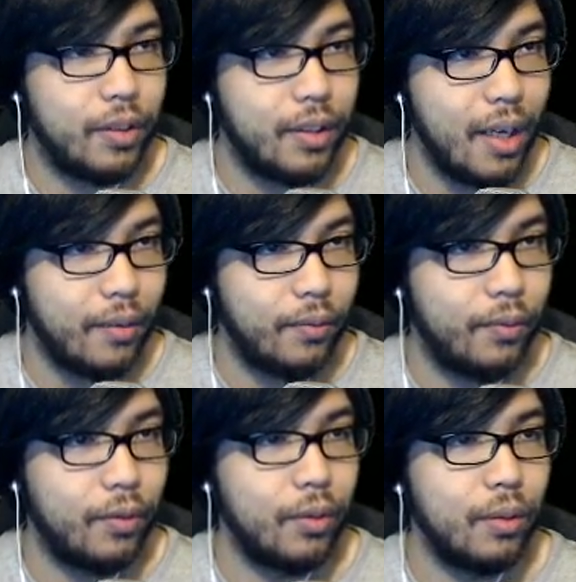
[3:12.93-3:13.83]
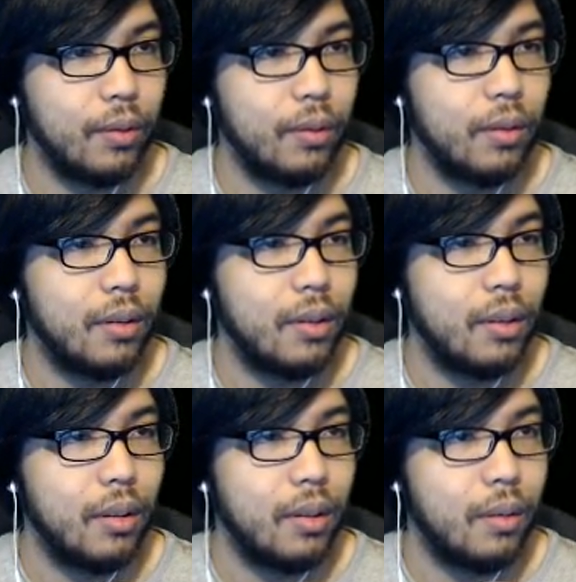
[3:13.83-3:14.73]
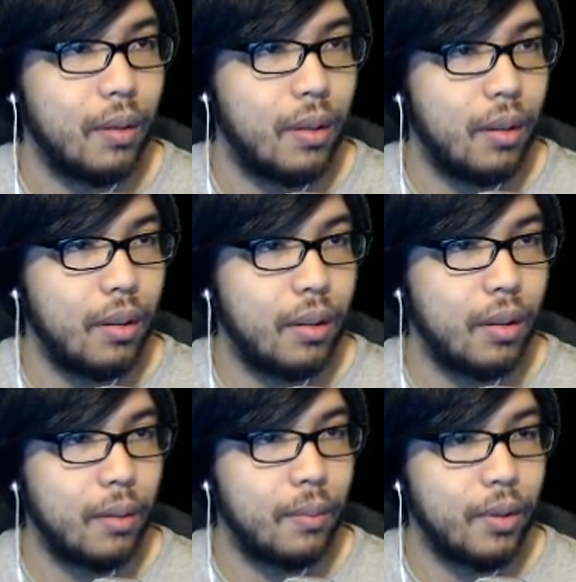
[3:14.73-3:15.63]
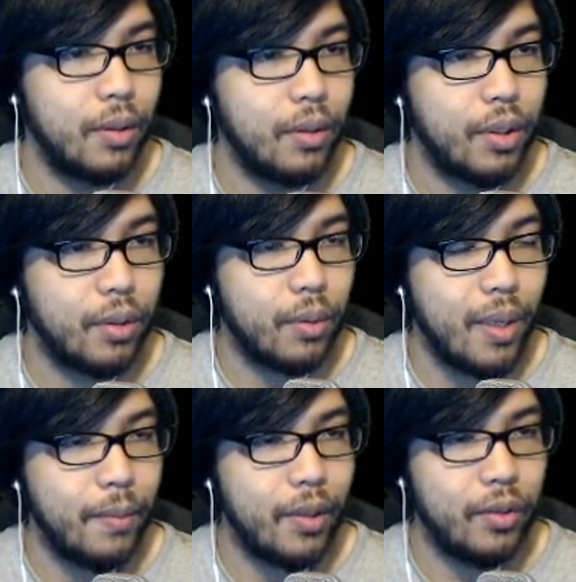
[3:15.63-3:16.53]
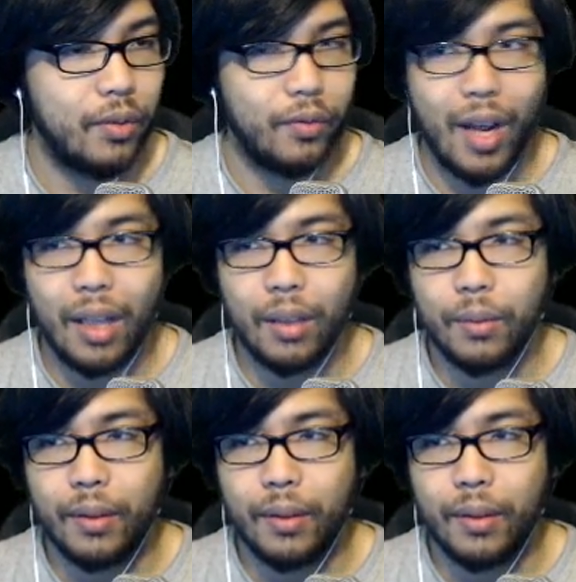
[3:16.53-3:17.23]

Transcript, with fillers: Devil. Welcome to the stream. Thanks for following.